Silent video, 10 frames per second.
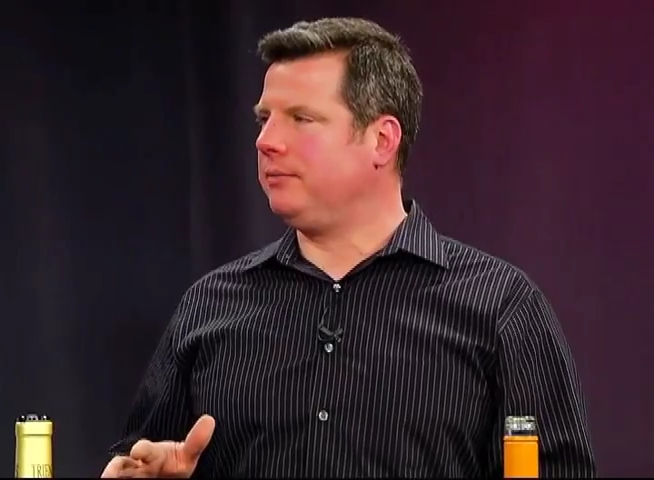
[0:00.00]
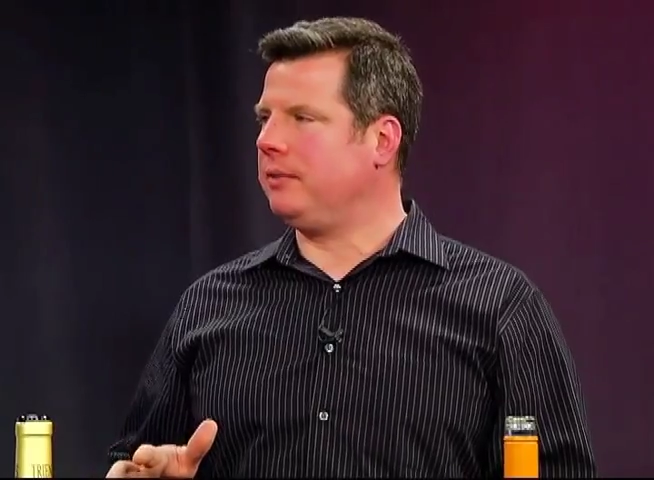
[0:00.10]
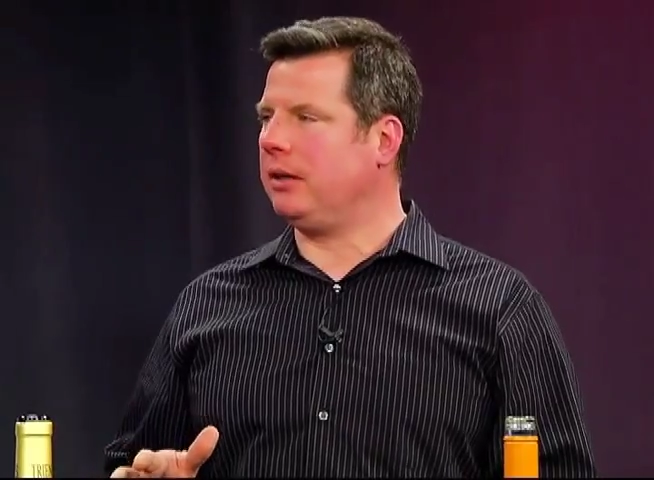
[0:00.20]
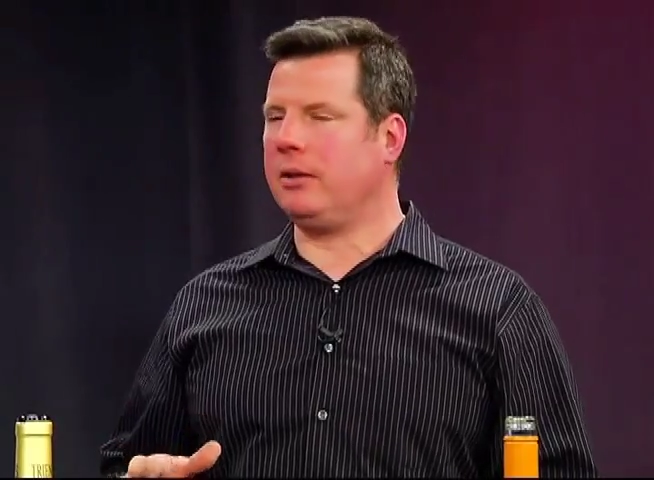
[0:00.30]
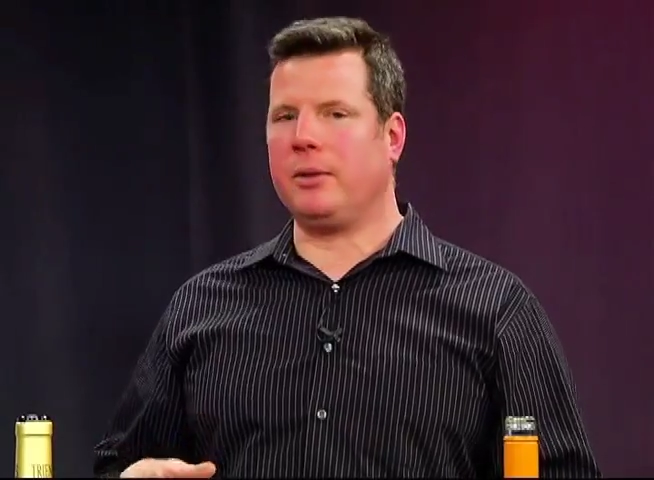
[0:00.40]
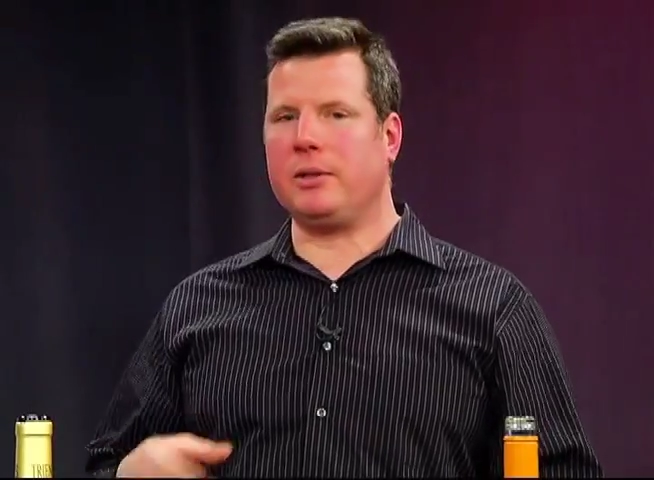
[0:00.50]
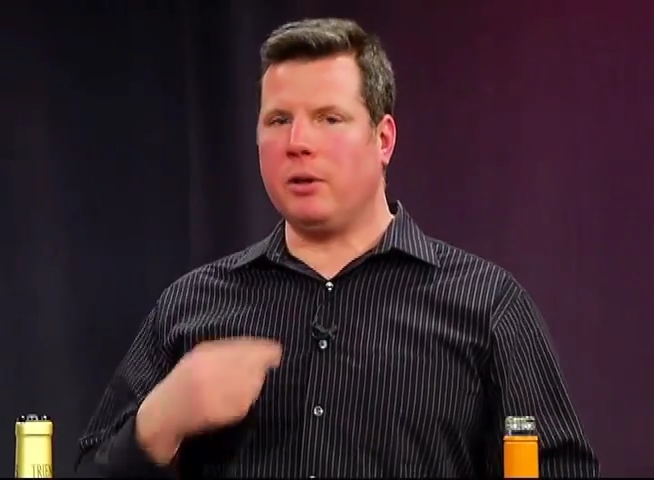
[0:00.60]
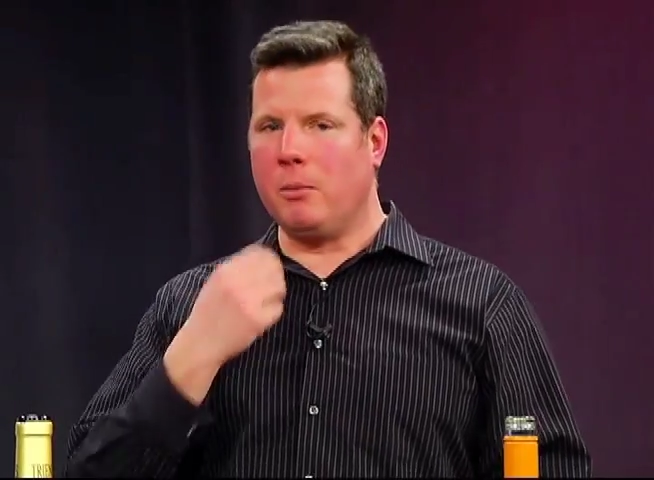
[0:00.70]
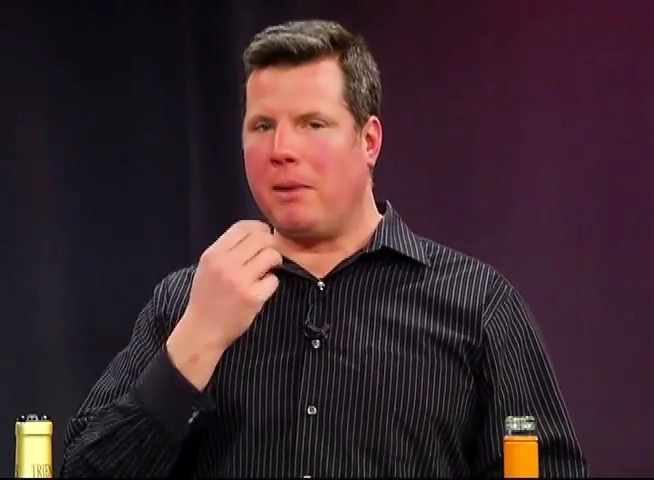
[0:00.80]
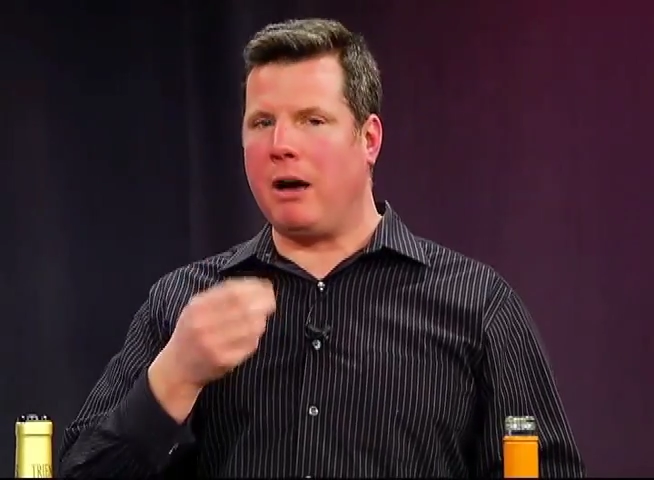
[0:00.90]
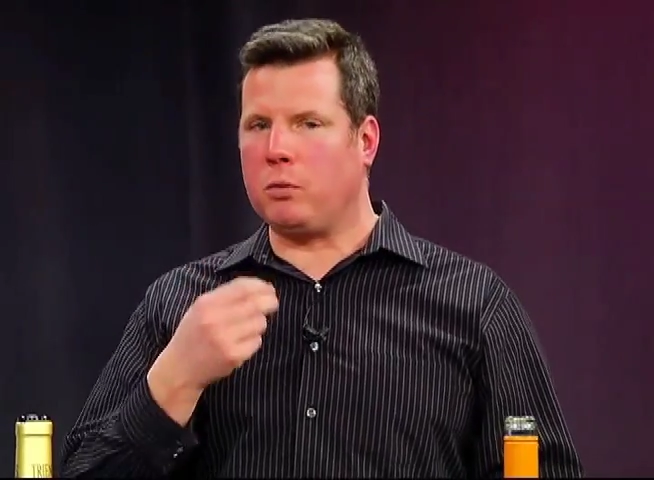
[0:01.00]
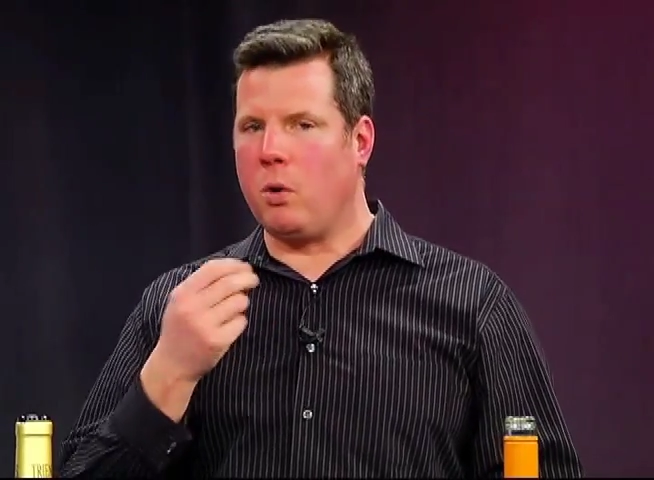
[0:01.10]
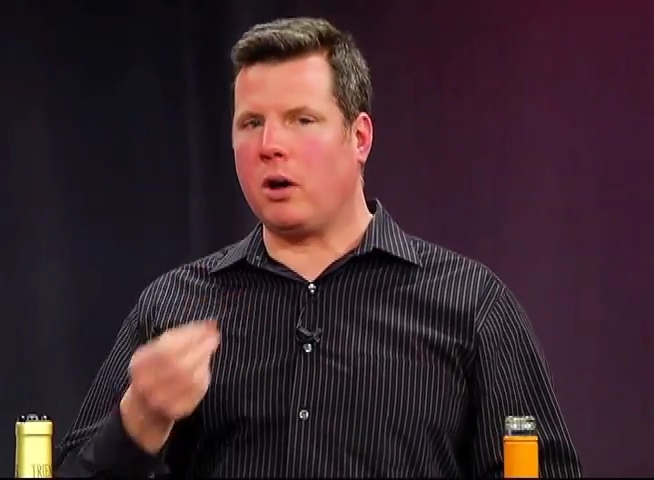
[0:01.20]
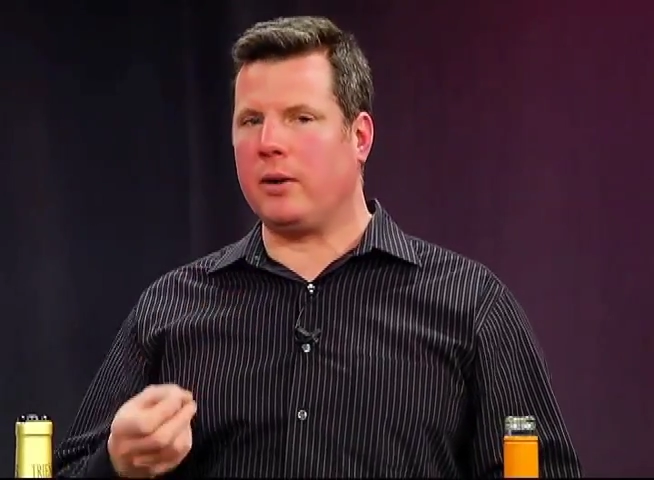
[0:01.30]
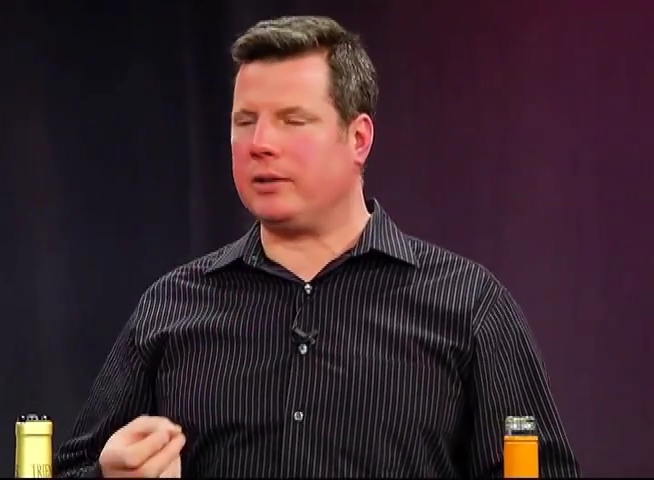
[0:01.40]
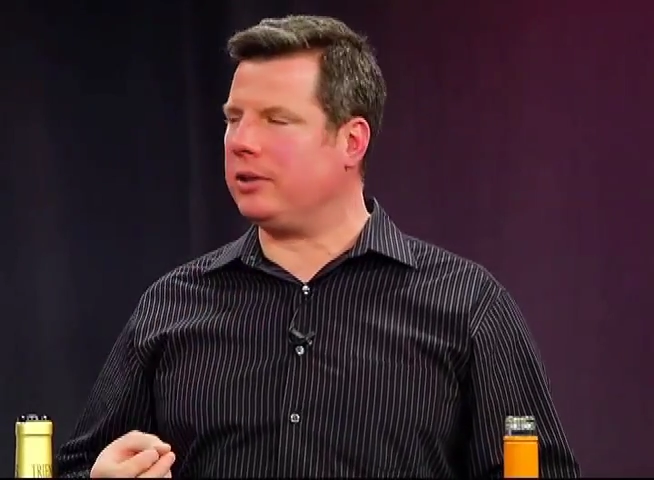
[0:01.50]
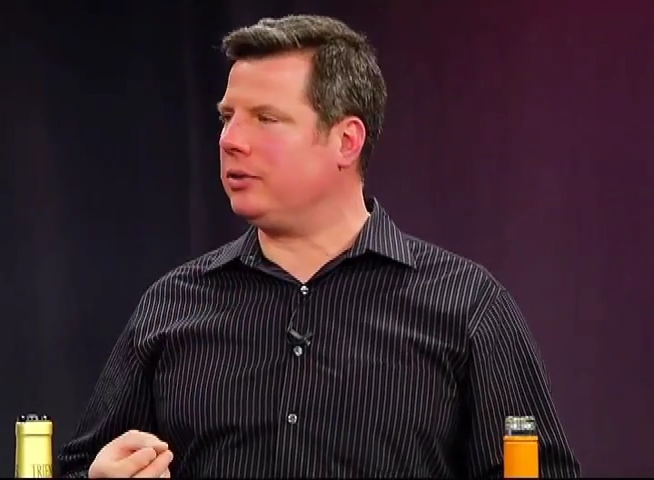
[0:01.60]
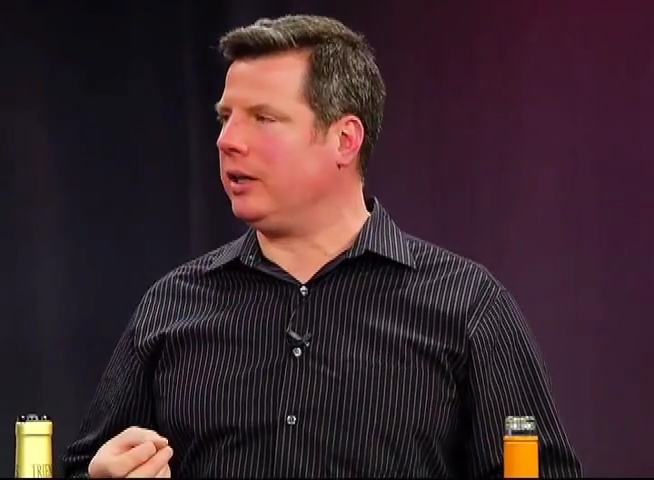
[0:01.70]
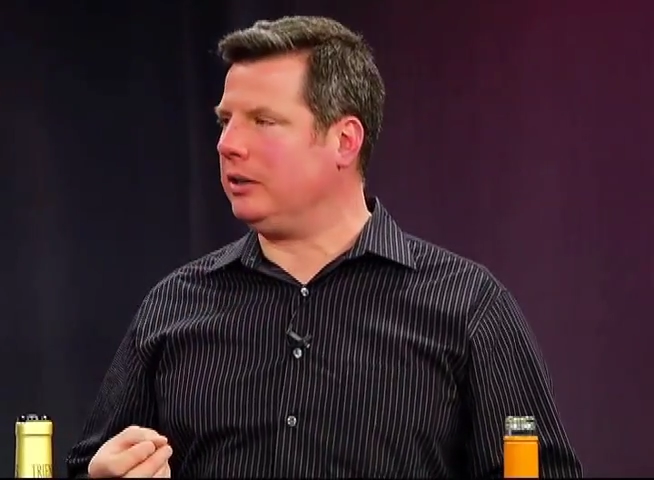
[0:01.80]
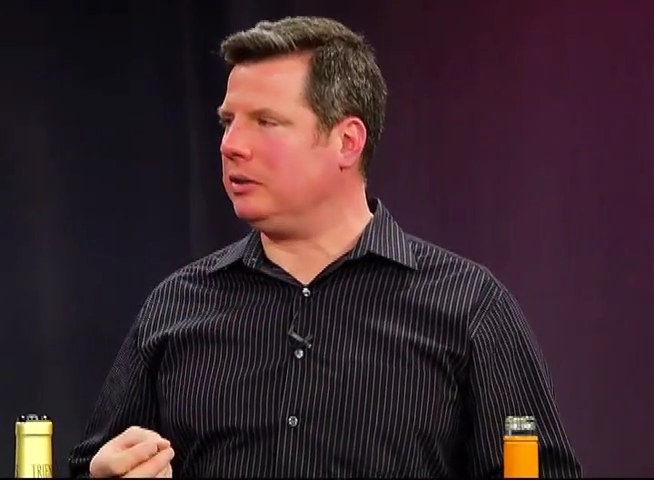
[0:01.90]
There, there is no mouth watering
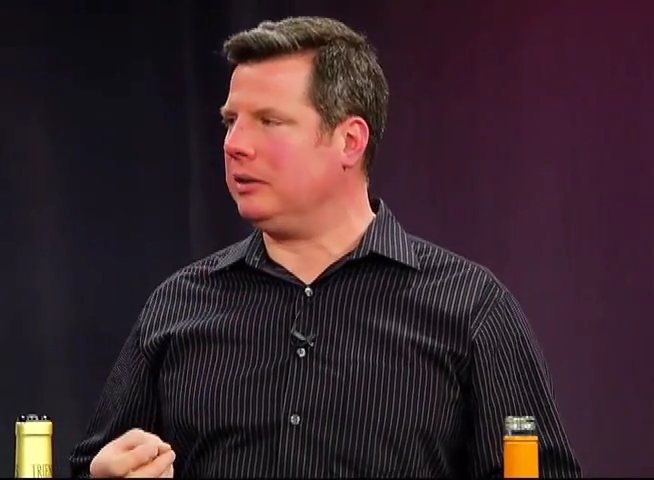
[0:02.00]
sensation.